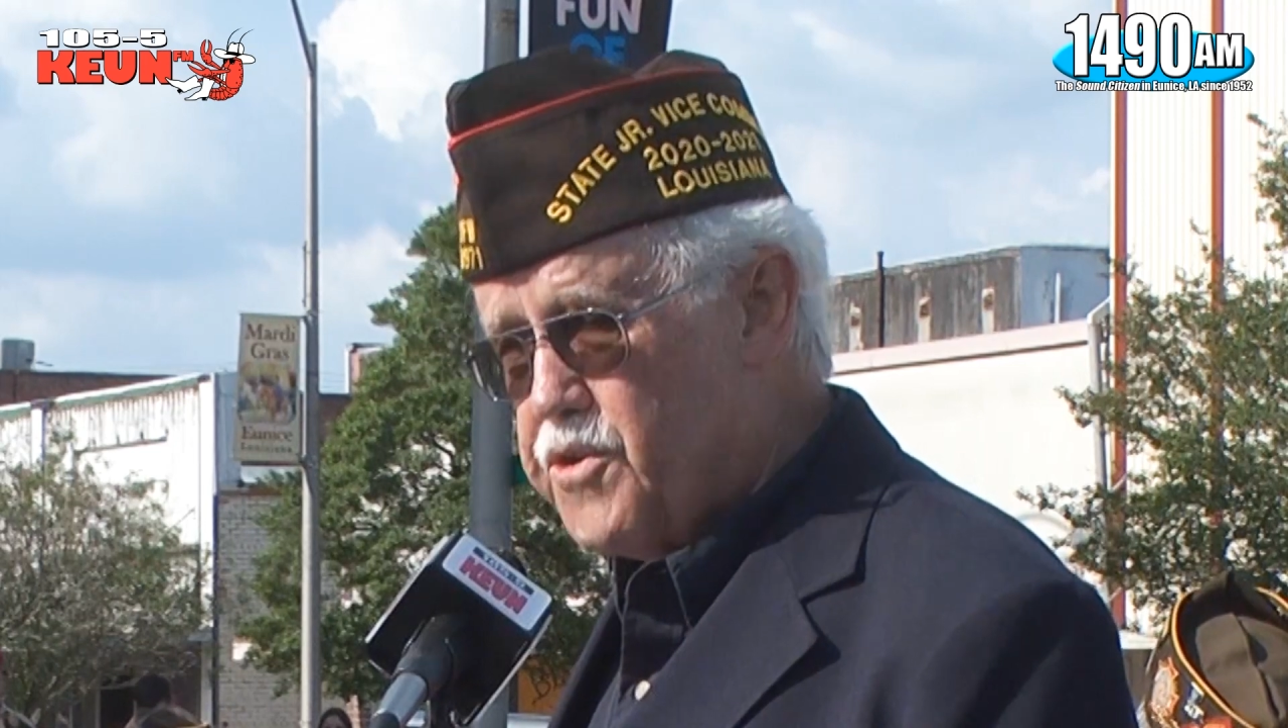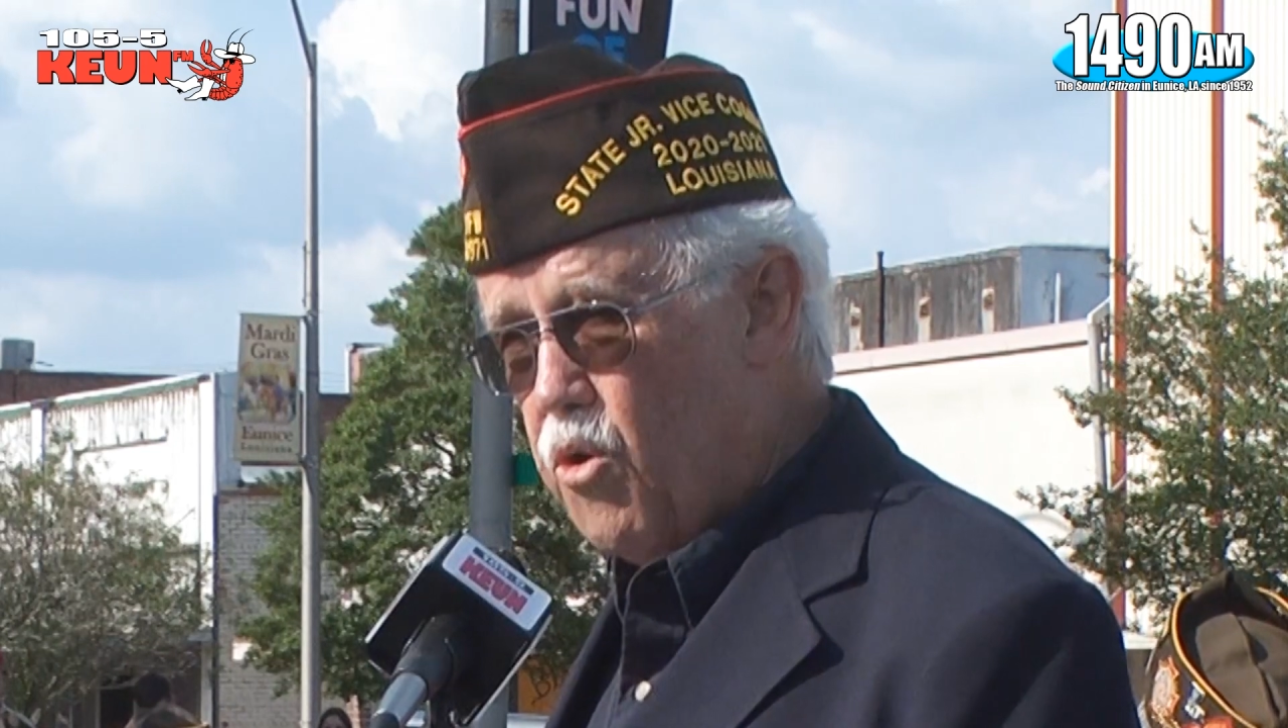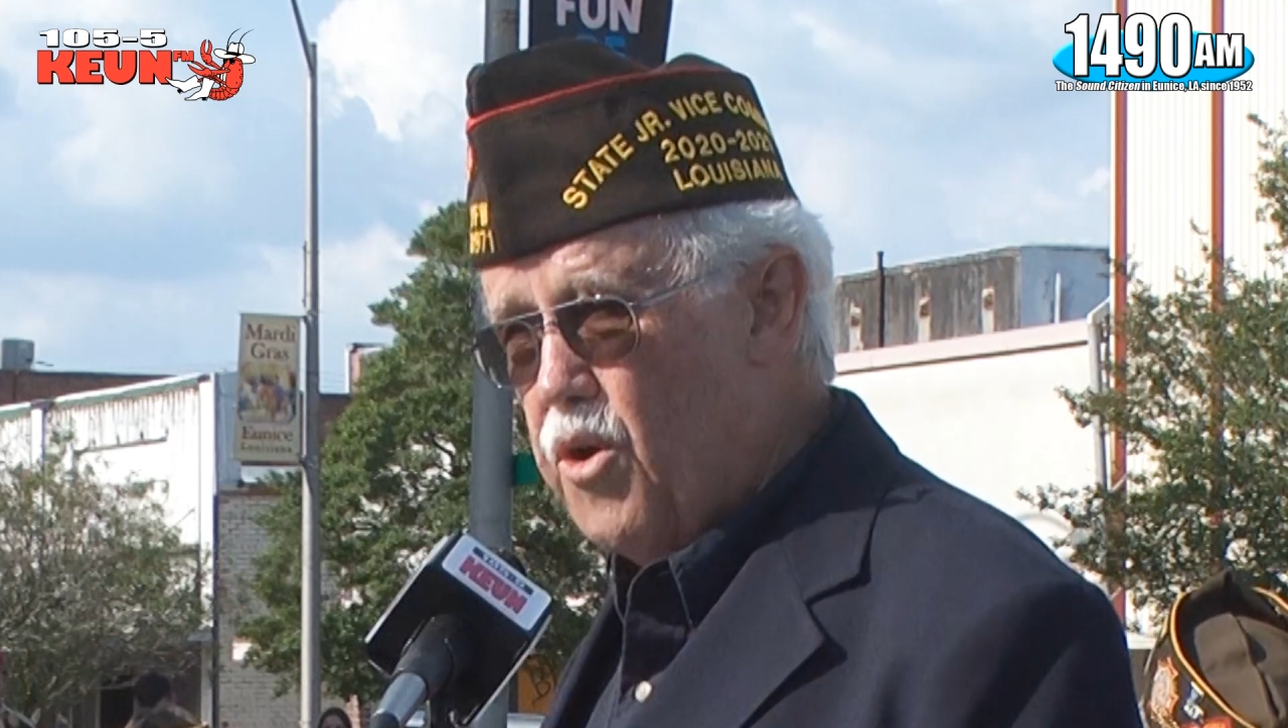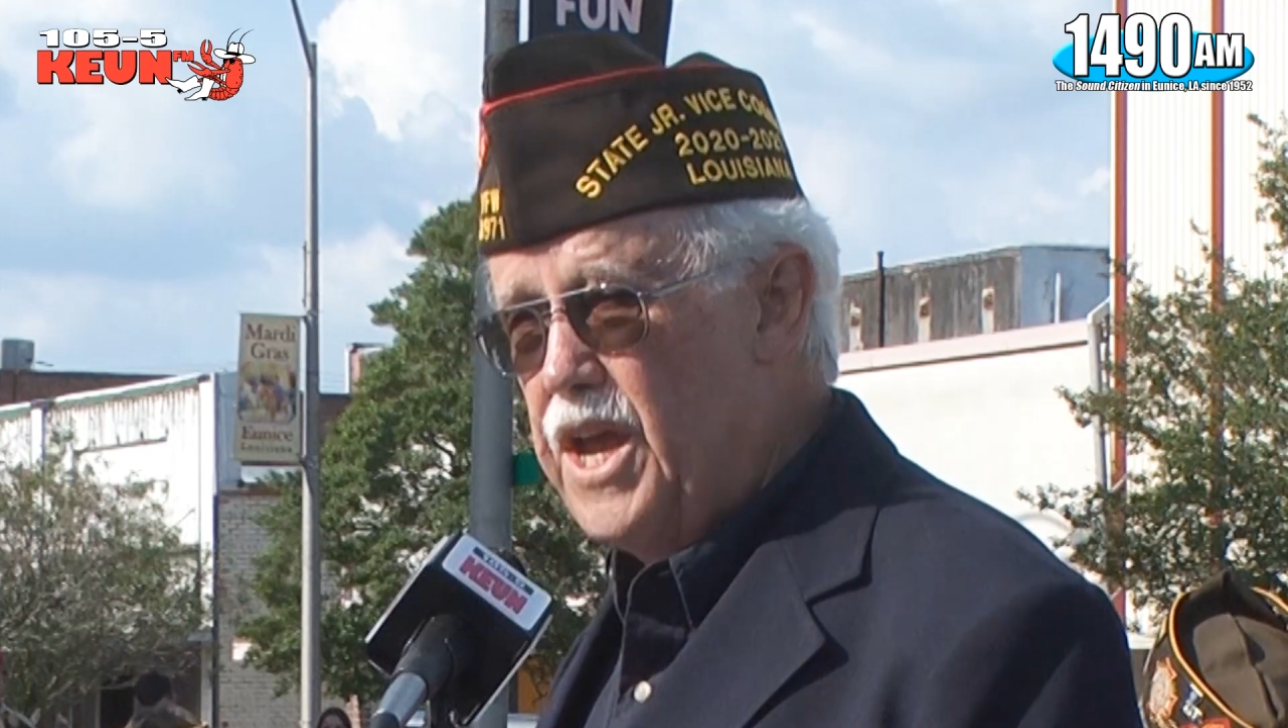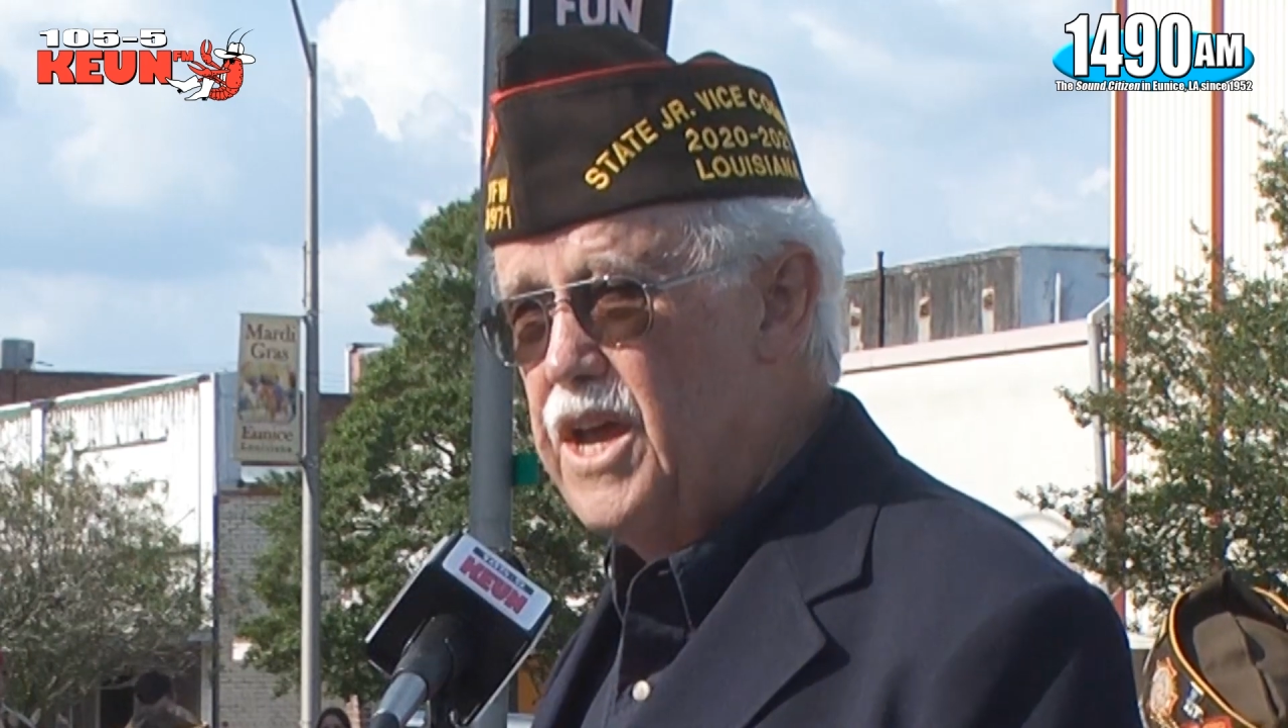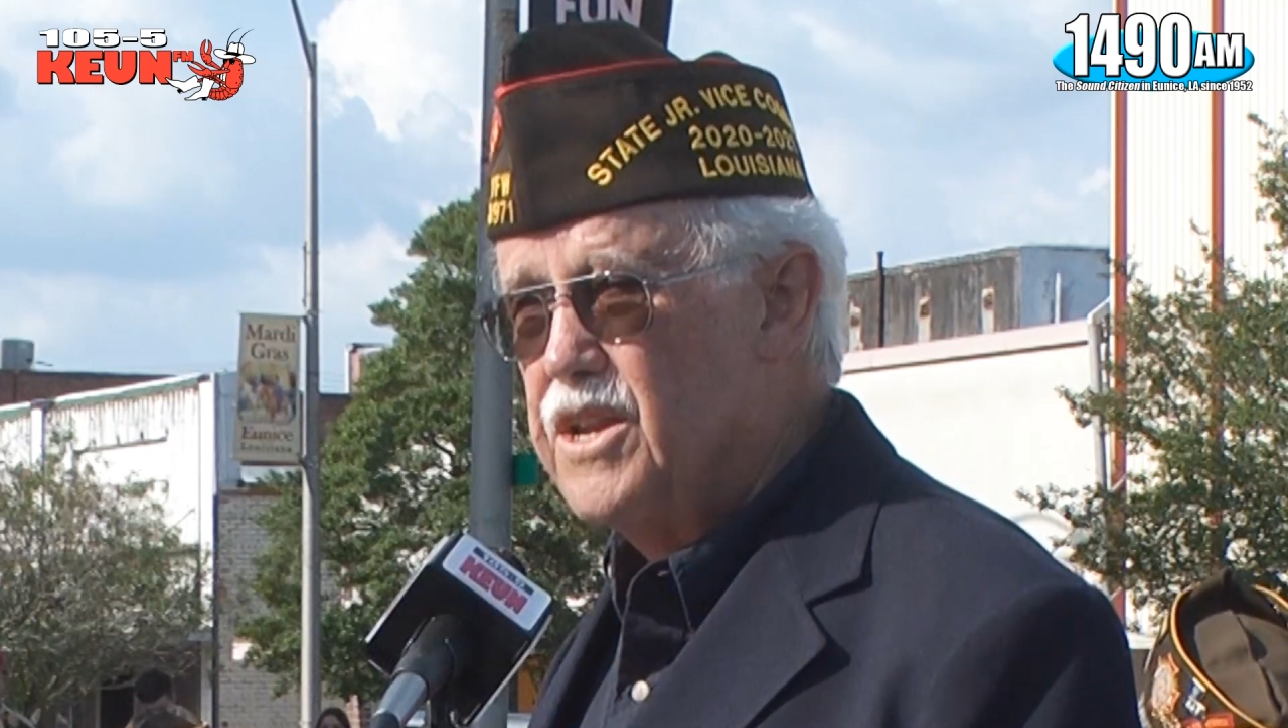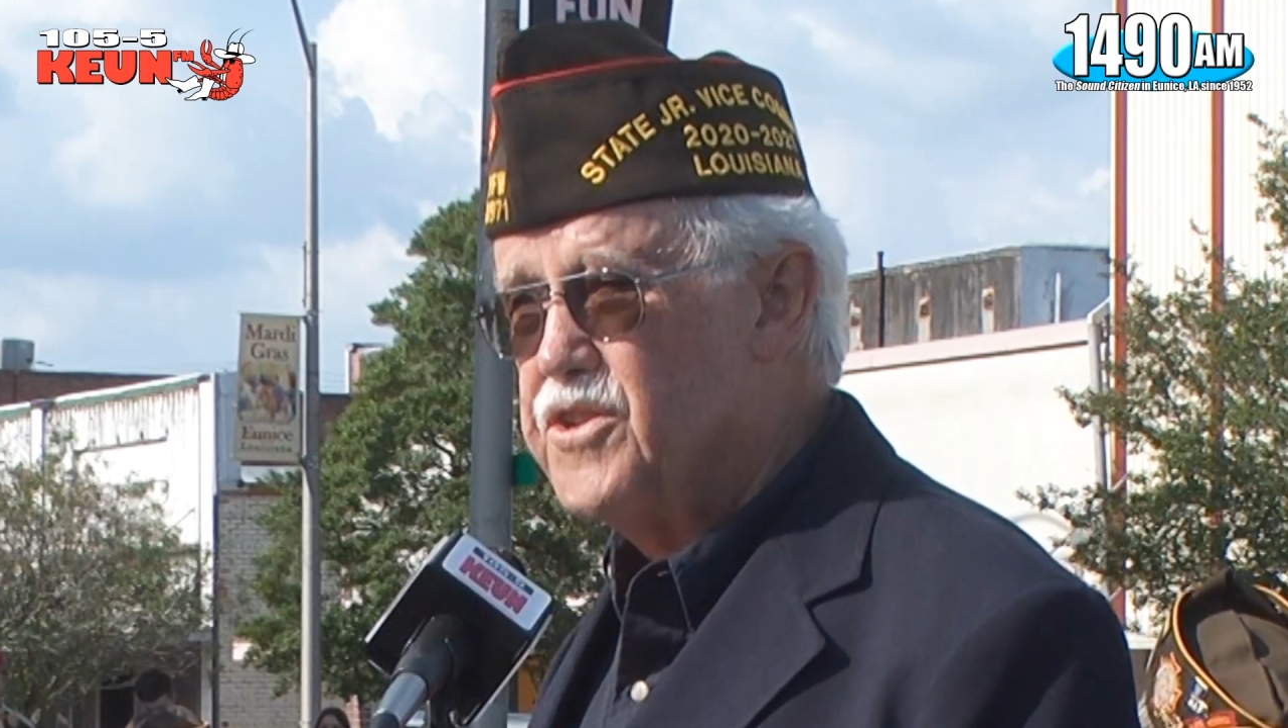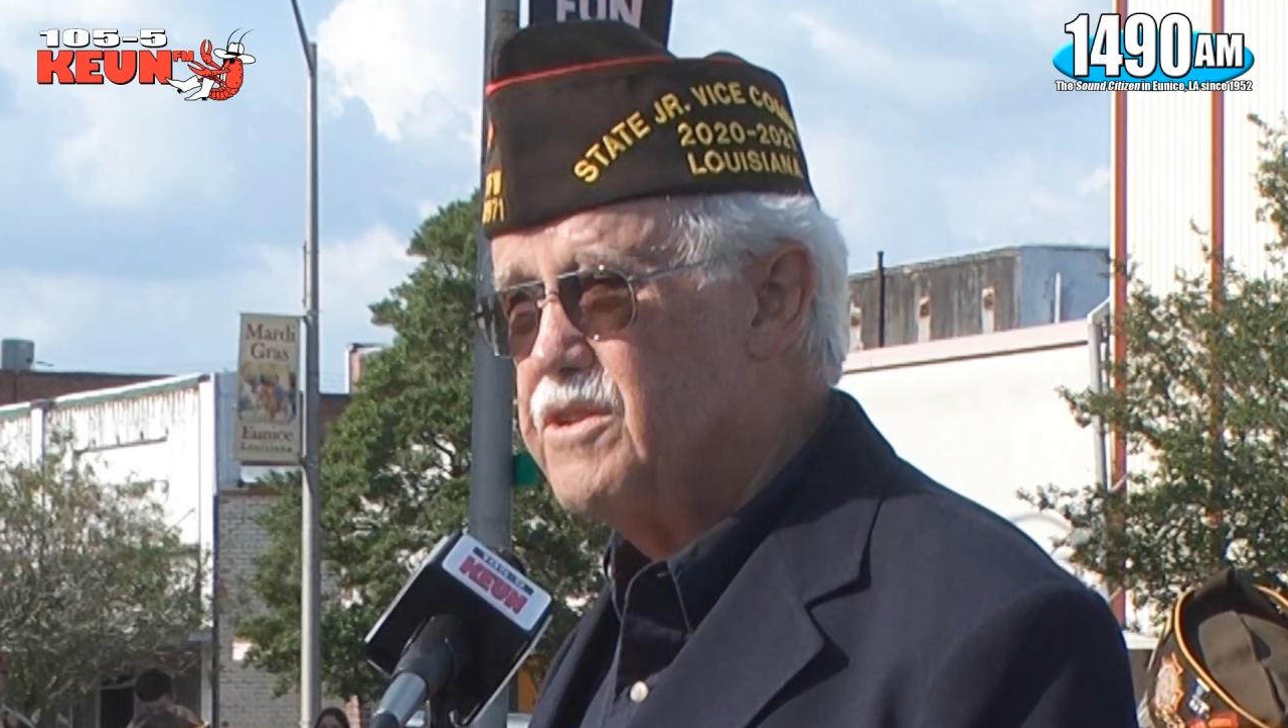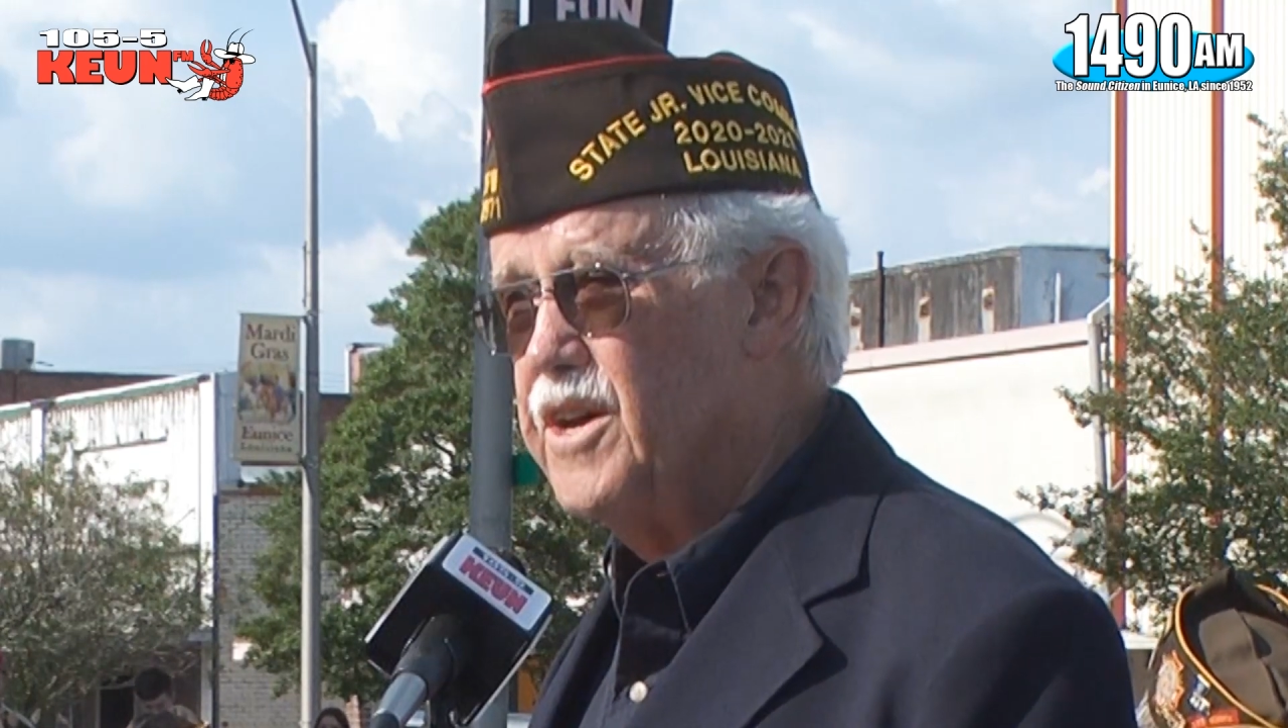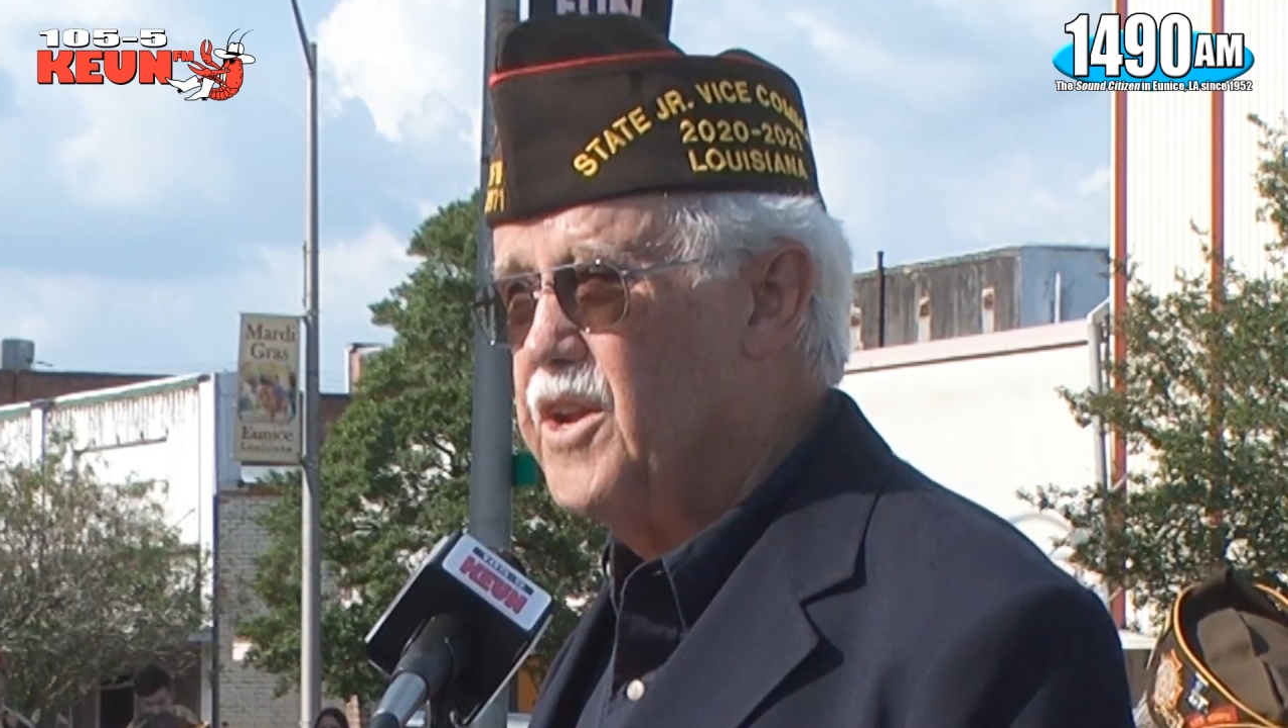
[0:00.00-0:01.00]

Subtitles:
story ends,